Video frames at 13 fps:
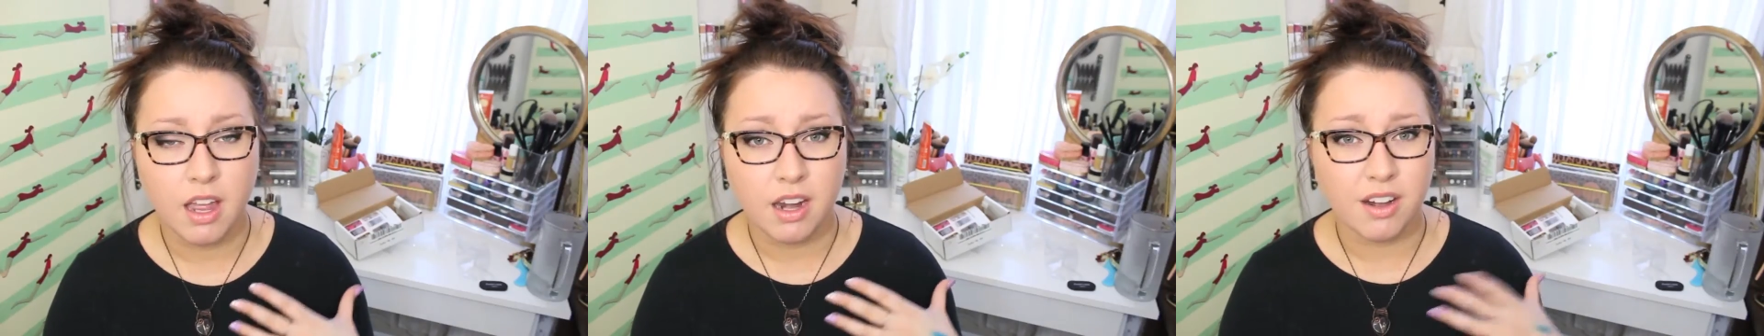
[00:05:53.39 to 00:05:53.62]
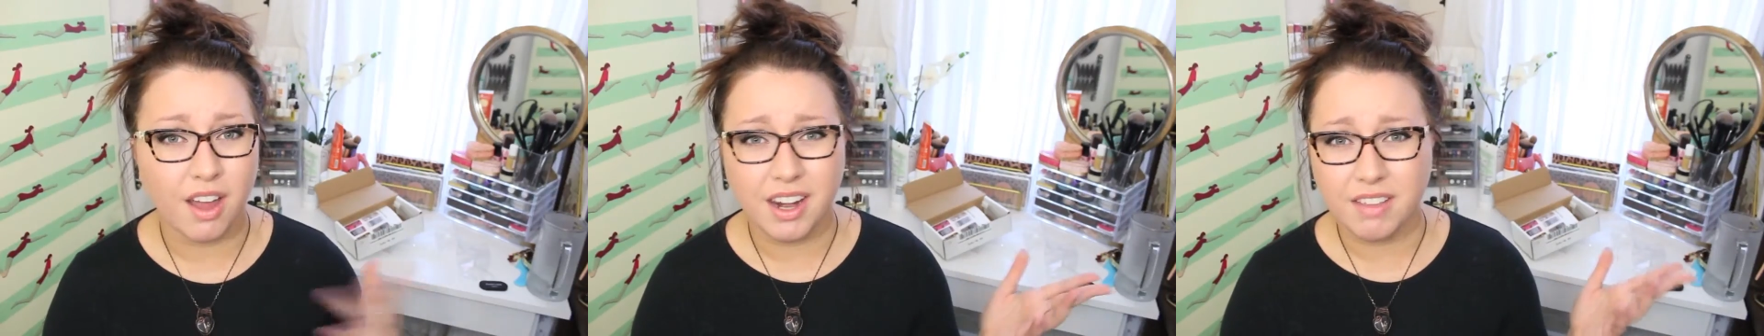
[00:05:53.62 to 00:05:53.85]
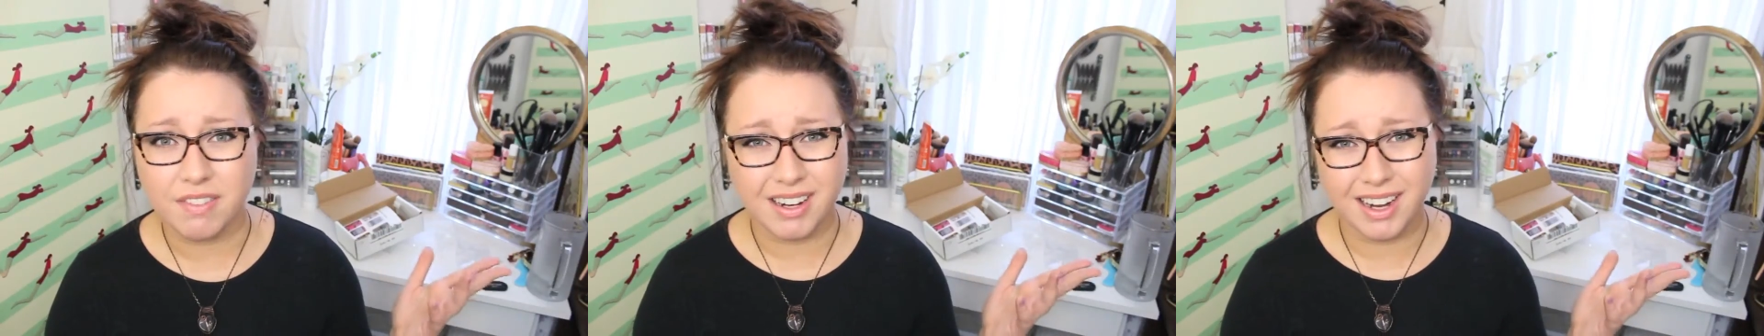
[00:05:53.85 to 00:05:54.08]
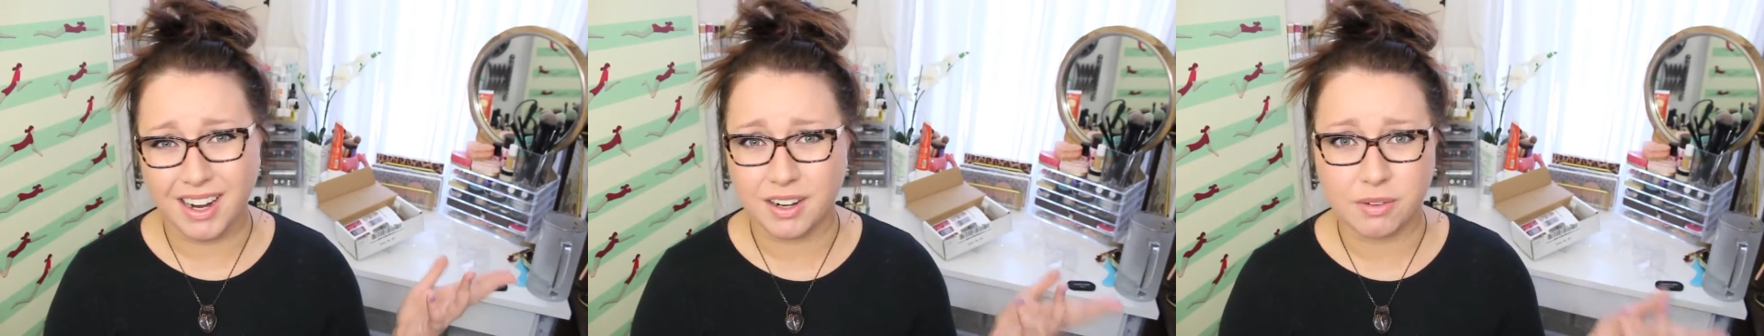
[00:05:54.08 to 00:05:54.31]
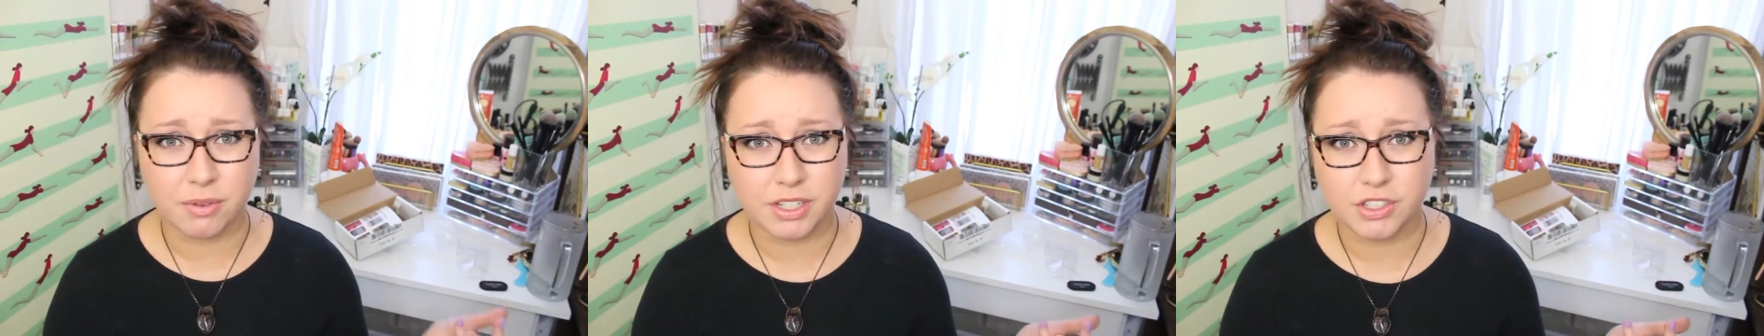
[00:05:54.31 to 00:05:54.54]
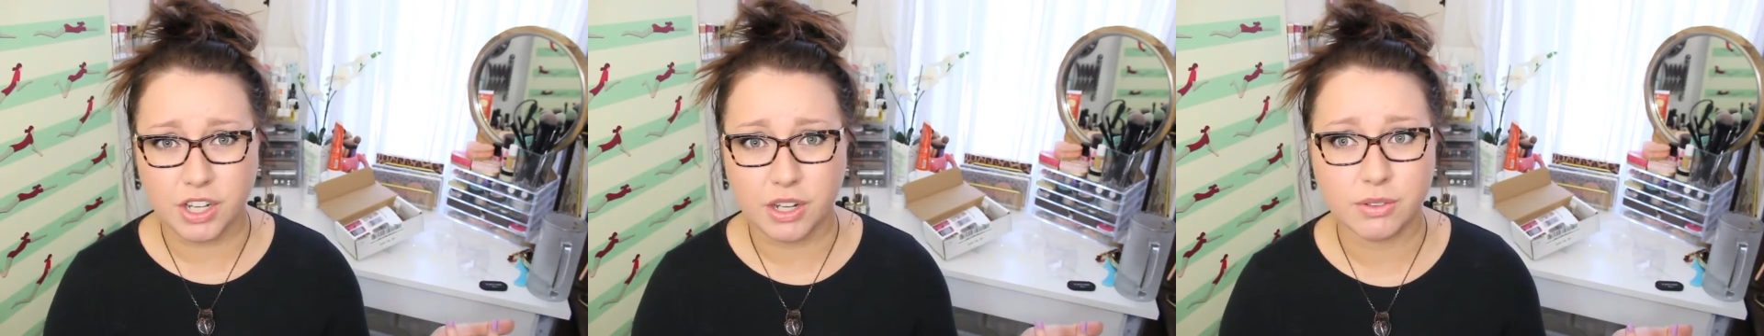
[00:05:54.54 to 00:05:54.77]
not even care to
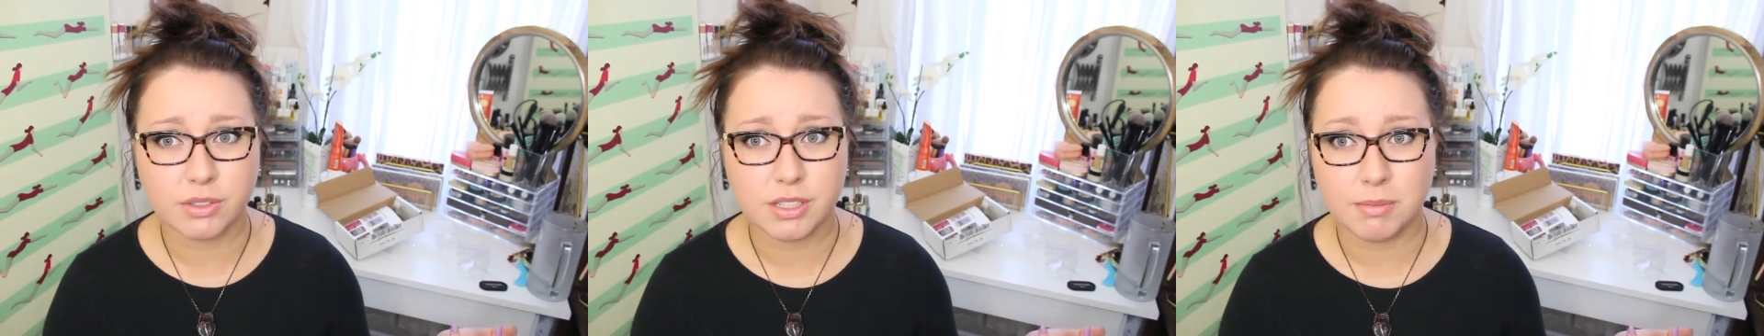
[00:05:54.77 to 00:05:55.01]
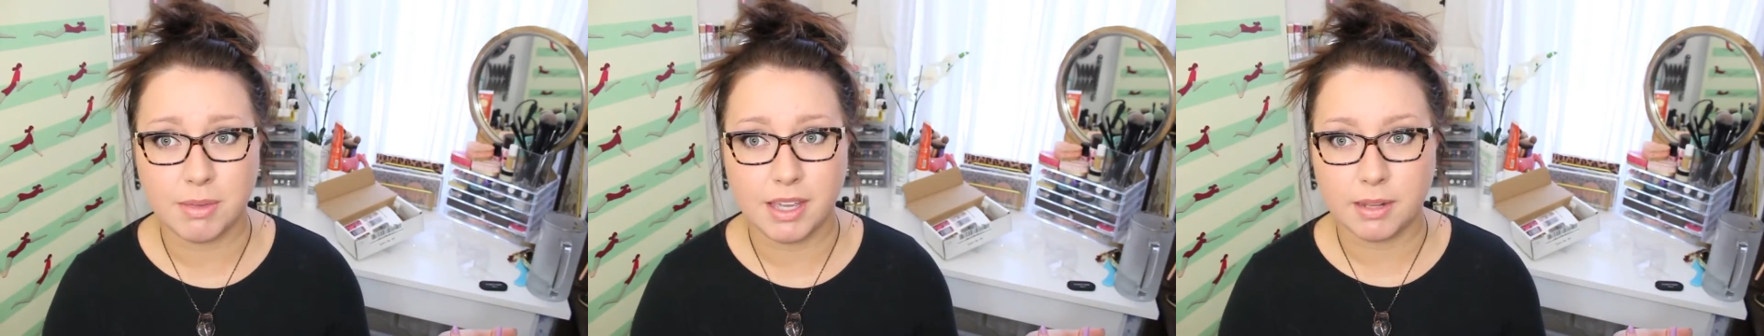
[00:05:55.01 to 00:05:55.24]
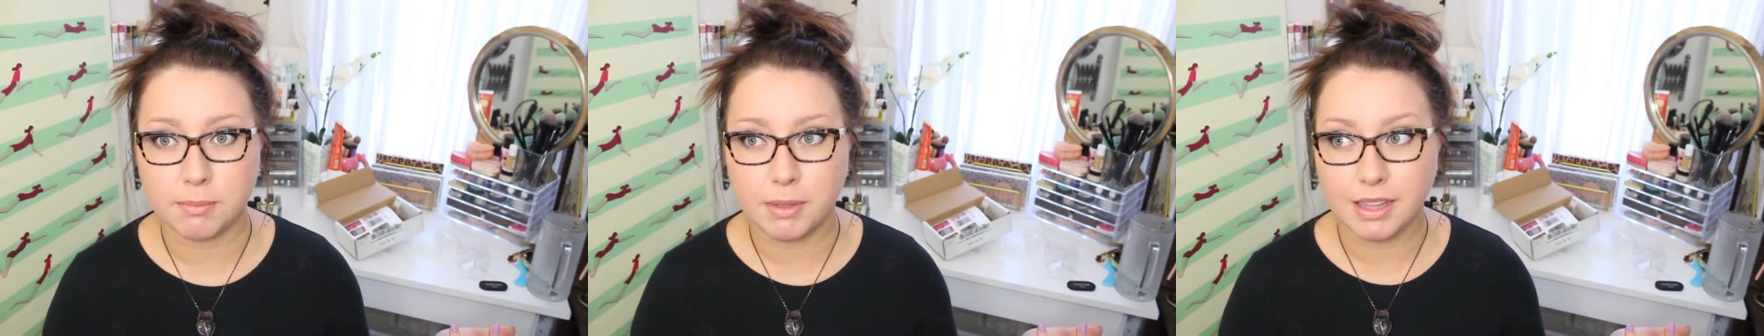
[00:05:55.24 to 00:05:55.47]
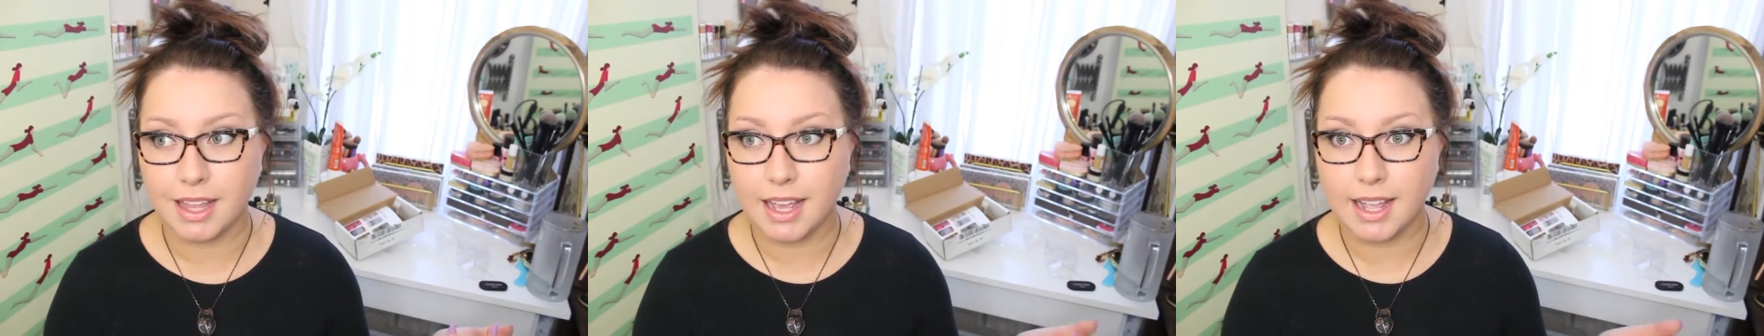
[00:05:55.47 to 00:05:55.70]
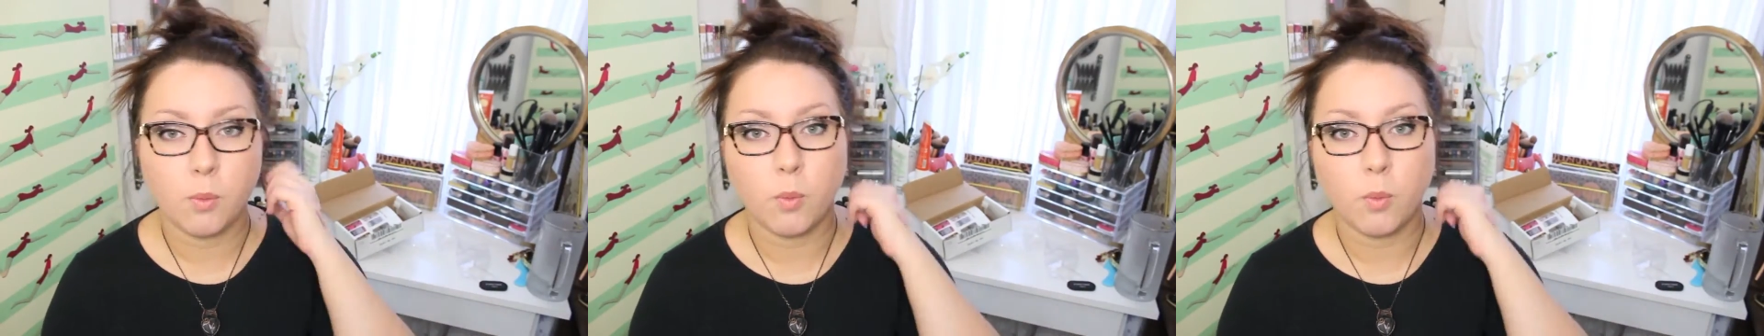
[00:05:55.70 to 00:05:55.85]
reach out to me and be like,